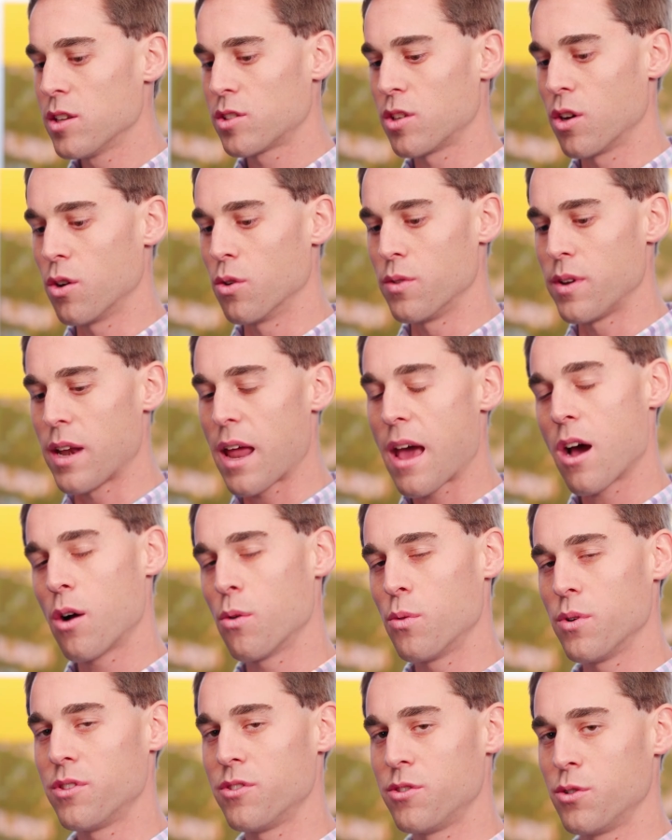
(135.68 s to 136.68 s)
So now
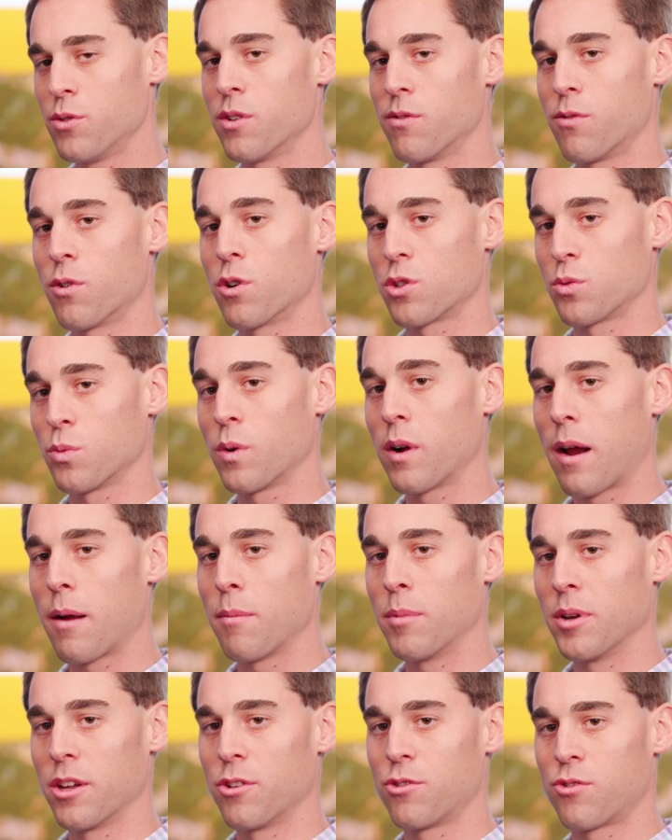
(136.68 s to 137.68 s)
with TourDeForce, we're
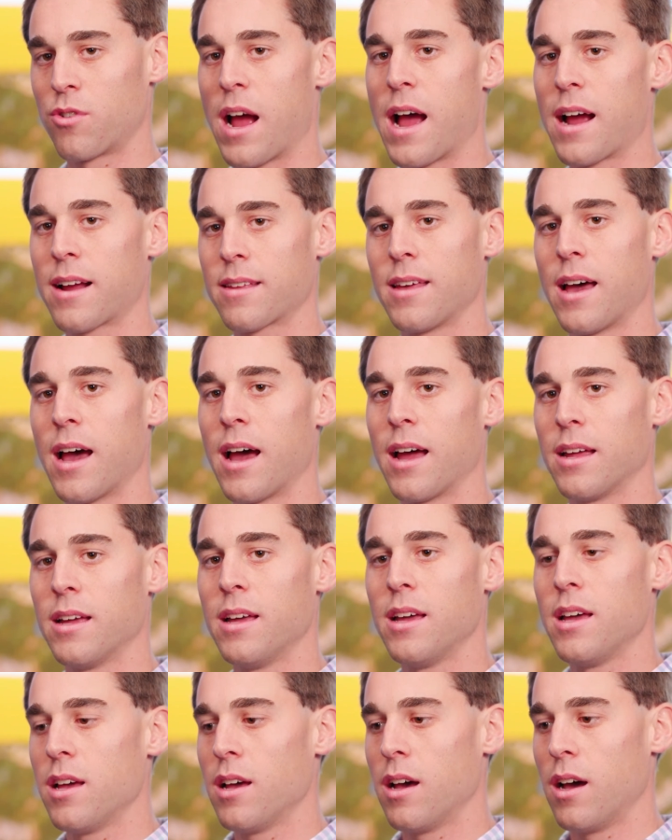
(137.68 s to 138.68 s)
able to track that
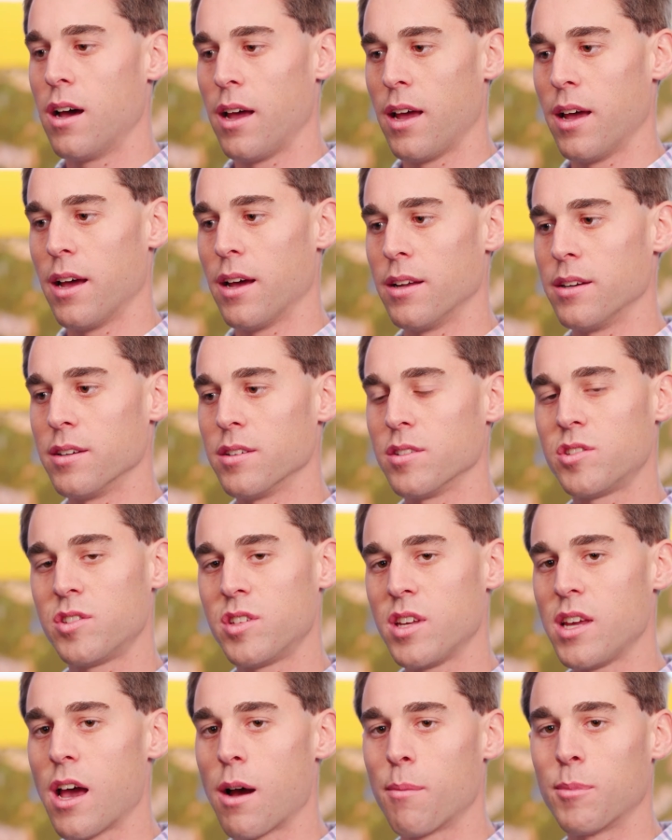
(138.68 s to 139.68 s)
and
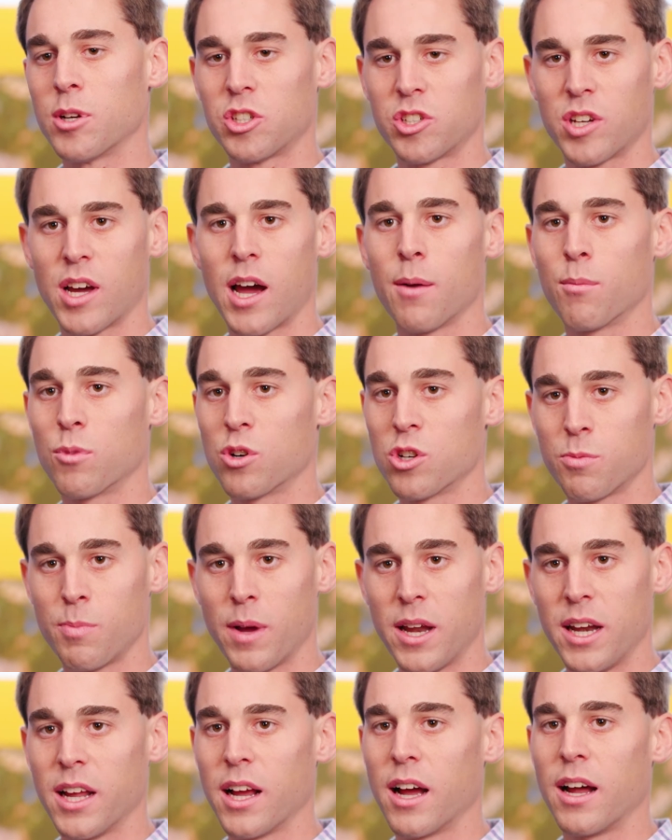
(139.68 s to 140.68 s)
see how much time we're
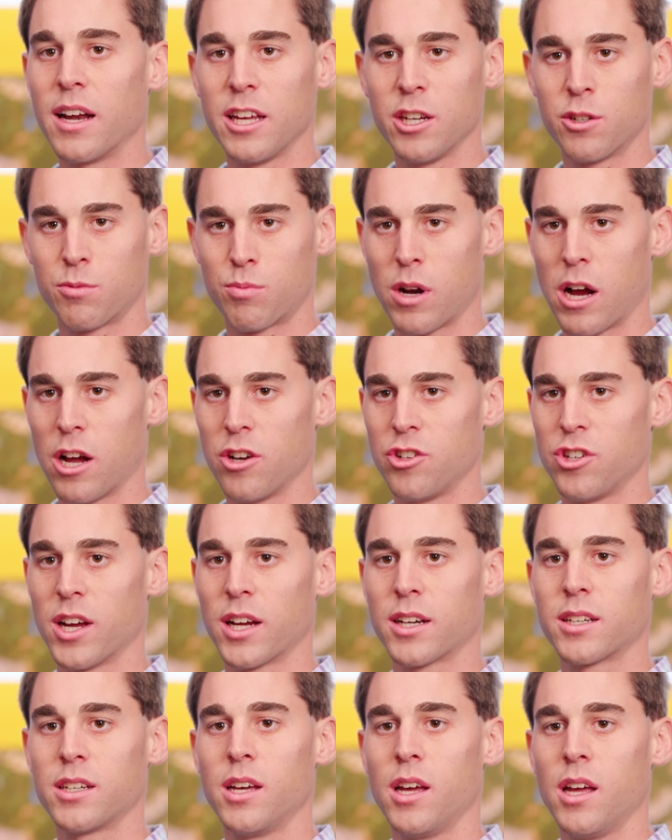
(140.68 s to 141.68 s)
spending on each
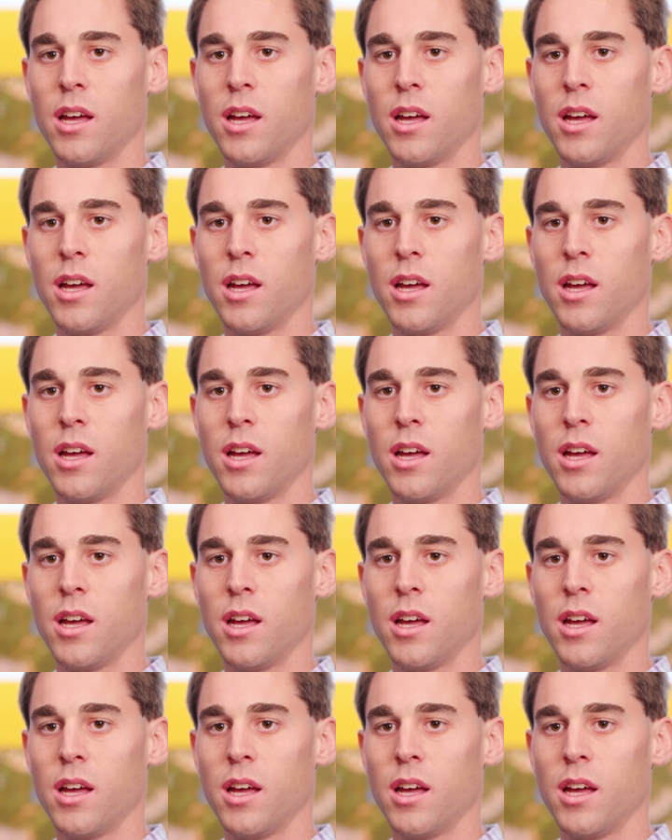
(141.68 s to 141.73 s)
project,